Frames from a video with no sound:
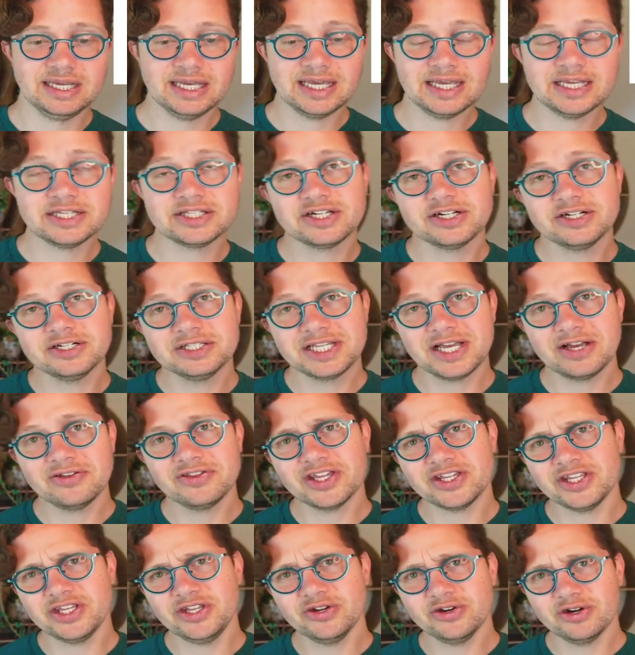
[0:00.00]
It turns out
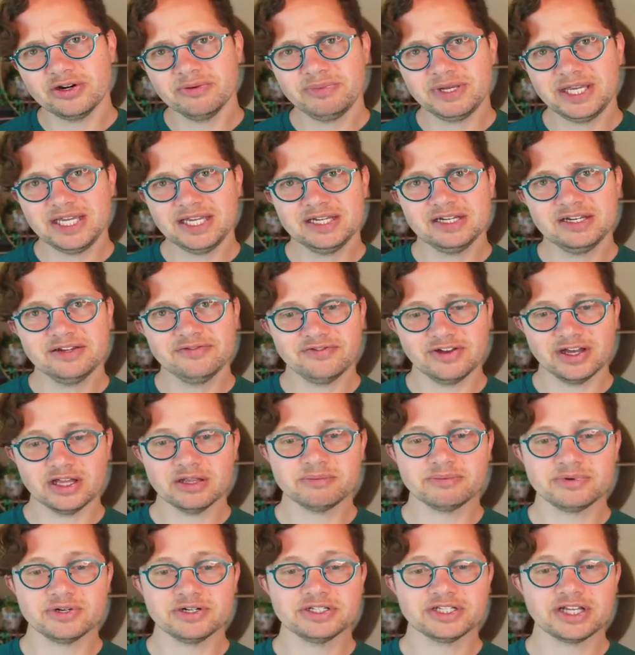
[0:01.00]
that European
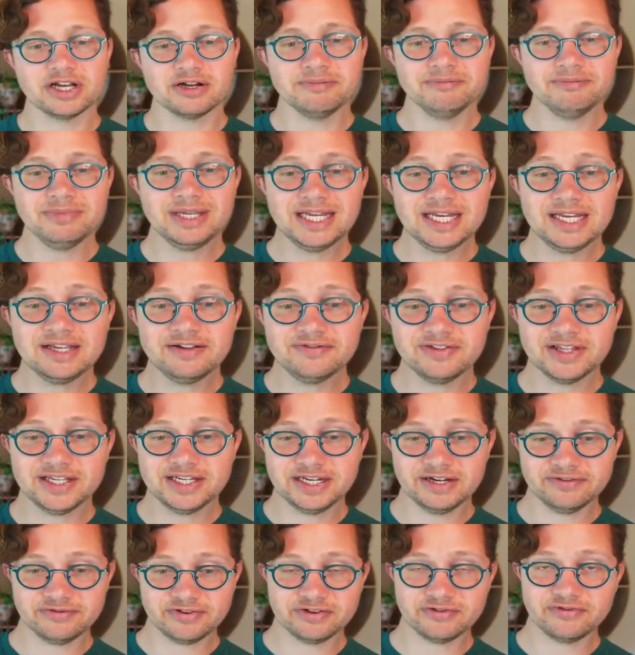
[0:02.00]
developers are meaningfully
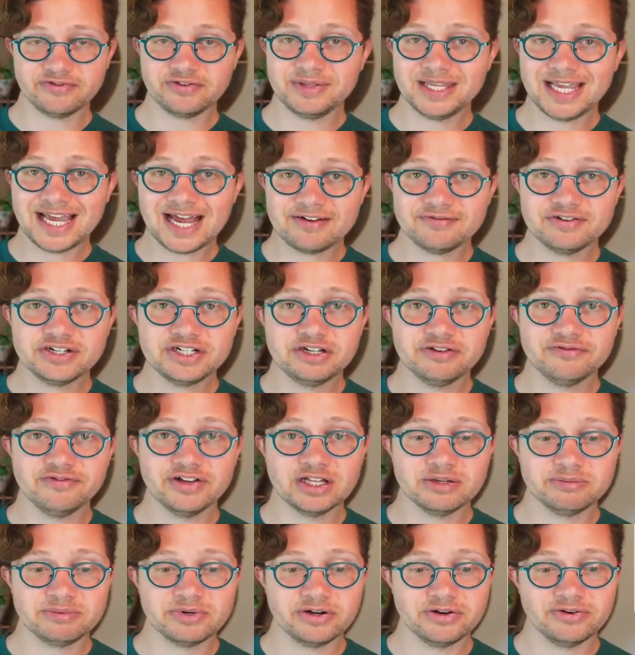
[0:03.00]
different from the average
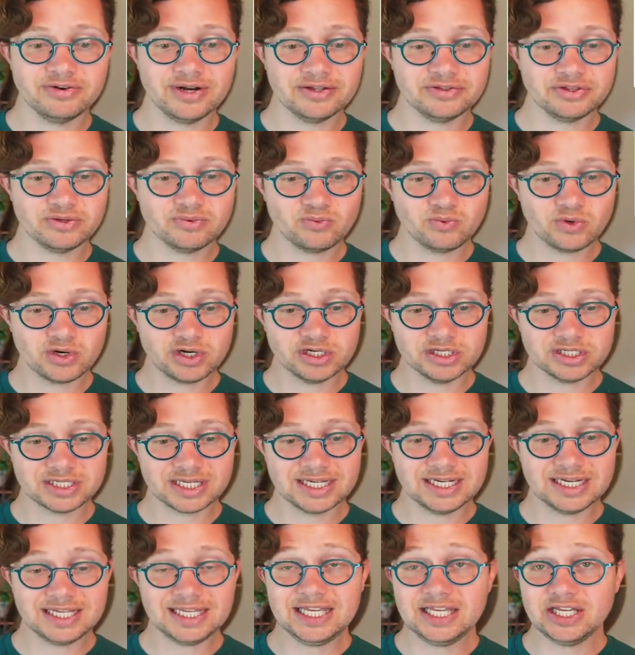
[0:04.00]
developer around the world,
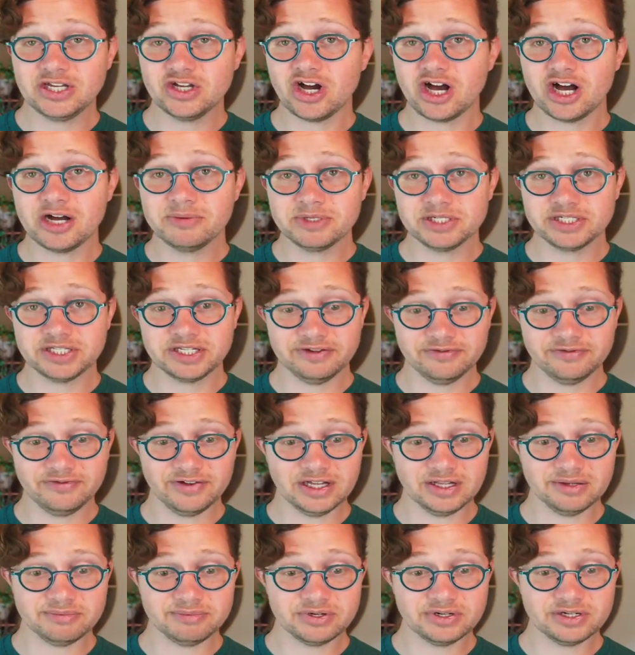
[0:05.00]
and e-commerce
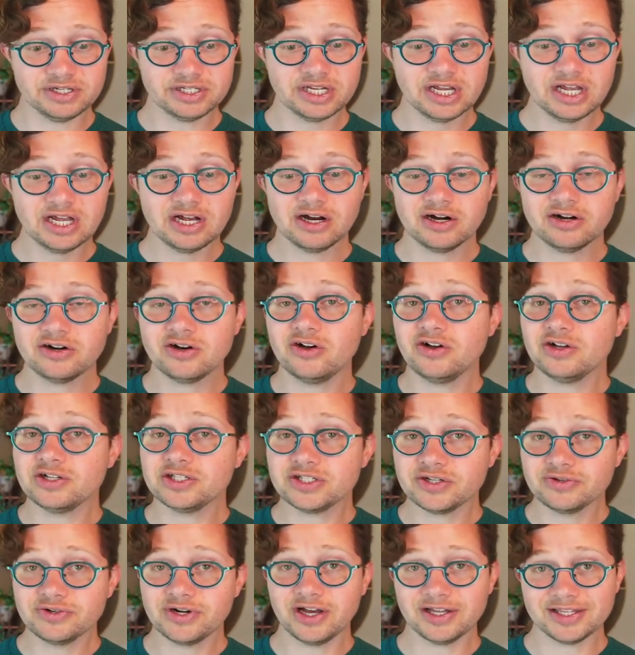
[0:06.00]
developers are
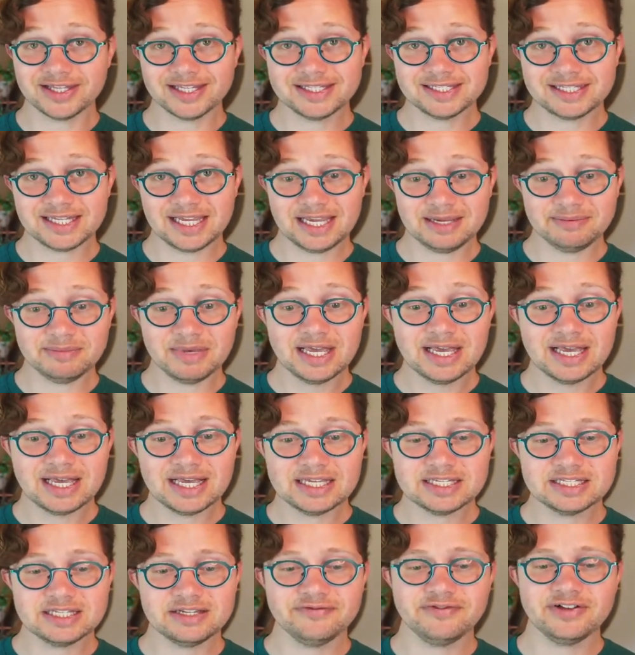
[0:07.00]
also not the same
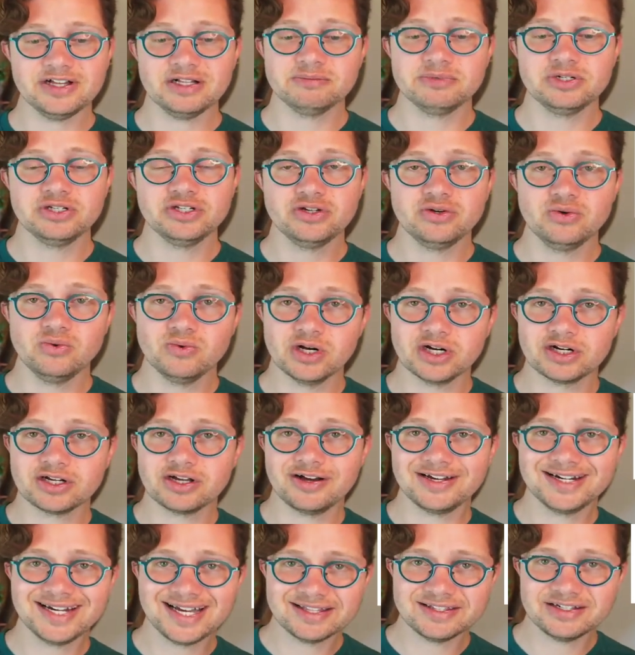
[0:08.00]
as developers who work
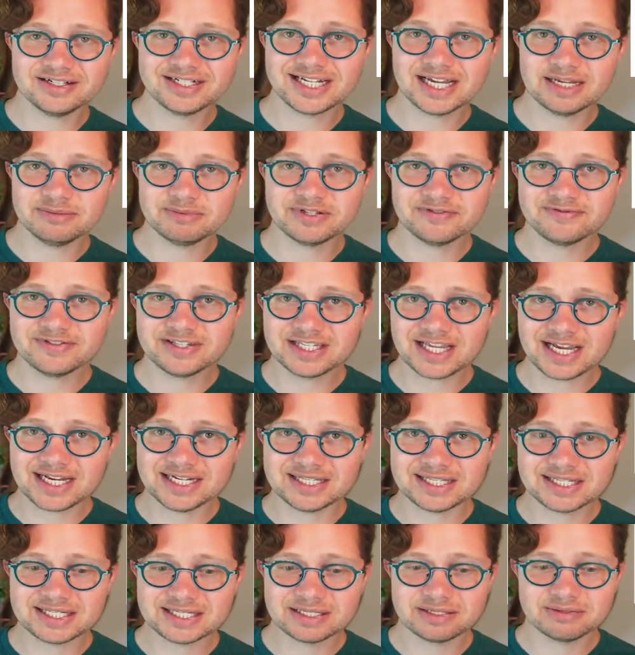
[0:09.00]
on other types of
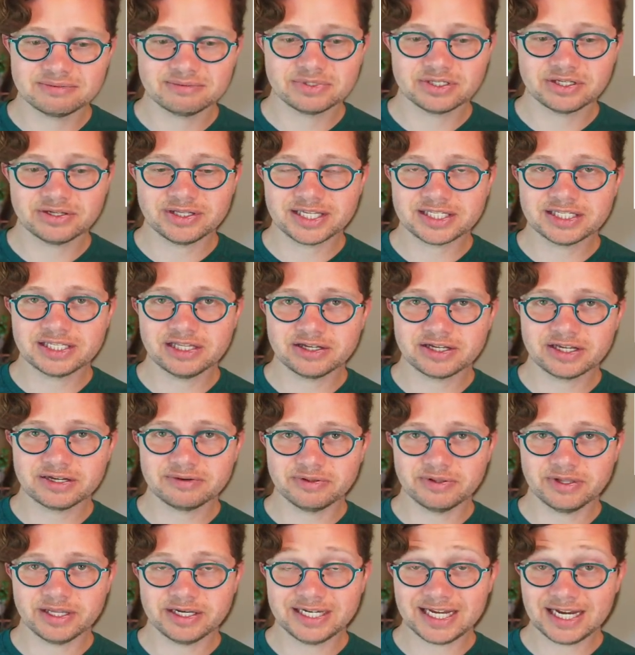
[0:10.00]
sites. So let's look
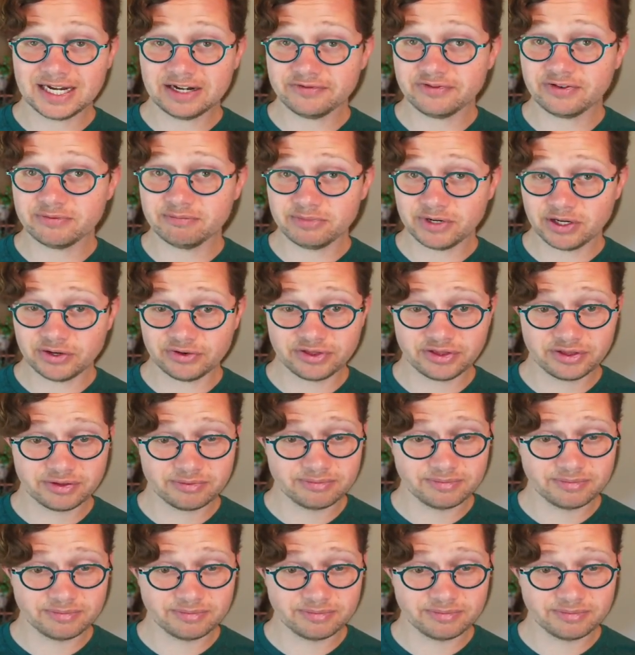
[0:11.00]
at the data for both.